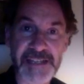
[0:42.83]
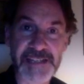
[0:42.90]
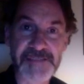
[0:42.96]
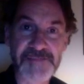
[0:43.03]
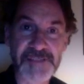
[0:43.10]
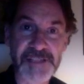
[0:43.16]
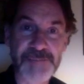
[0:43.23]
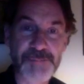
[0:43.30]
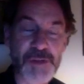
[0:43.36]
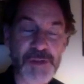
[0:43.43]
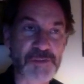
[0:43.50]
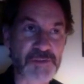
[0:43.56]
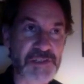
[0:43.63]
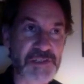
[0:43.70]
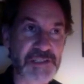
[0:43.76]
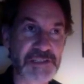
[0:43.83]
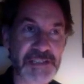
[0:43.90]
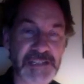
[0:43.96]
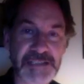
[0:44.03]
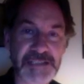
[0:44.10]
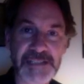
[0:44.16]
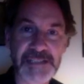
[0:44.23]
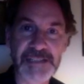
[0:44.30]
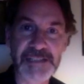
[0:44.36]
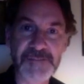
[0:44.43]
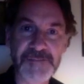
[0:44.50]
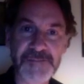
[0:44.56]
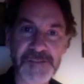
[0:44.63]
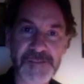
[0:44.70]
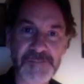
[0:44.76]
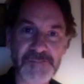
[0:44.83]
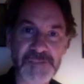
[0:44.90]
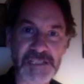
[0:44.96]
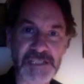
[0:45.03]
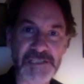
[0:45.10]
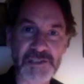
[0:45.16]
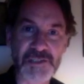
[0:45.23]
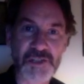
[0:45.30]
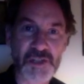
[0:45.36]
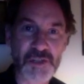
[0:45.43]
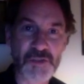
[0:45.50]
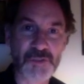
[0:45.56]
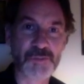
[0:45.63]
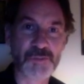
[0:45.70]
Evening Post in 1952.